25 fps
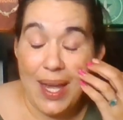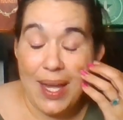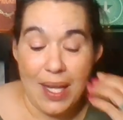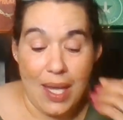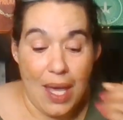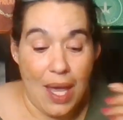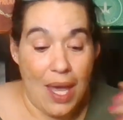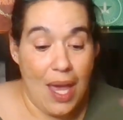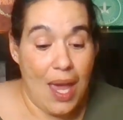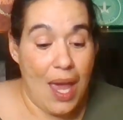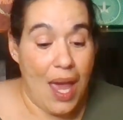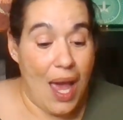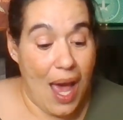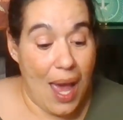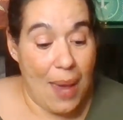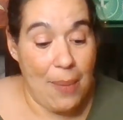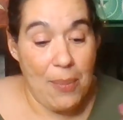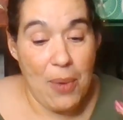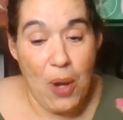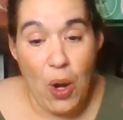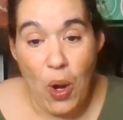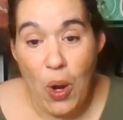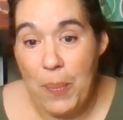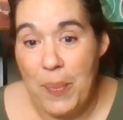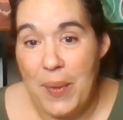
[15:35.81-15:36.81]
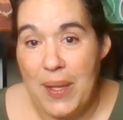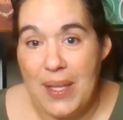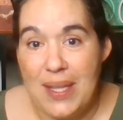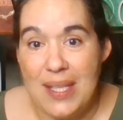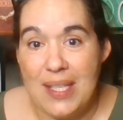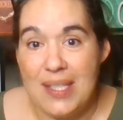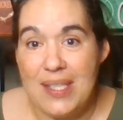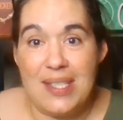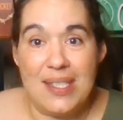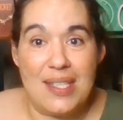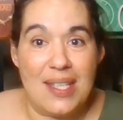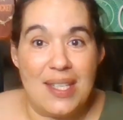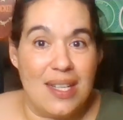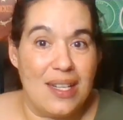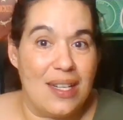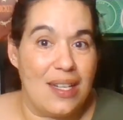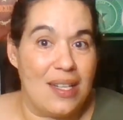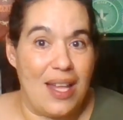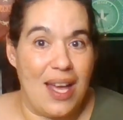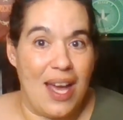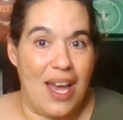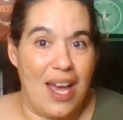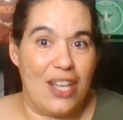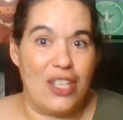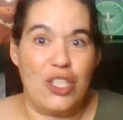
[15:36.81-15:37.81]
I'm hoping this is going to last
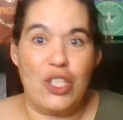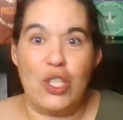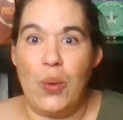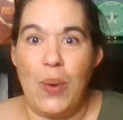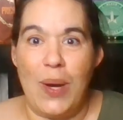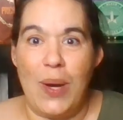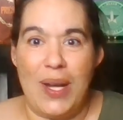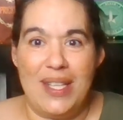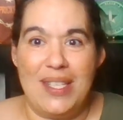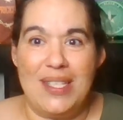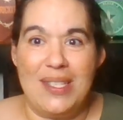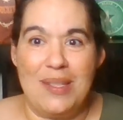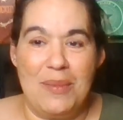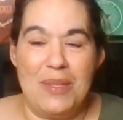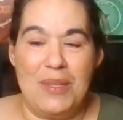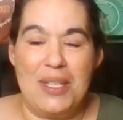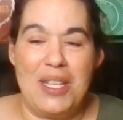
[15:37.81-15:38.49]
quite some time.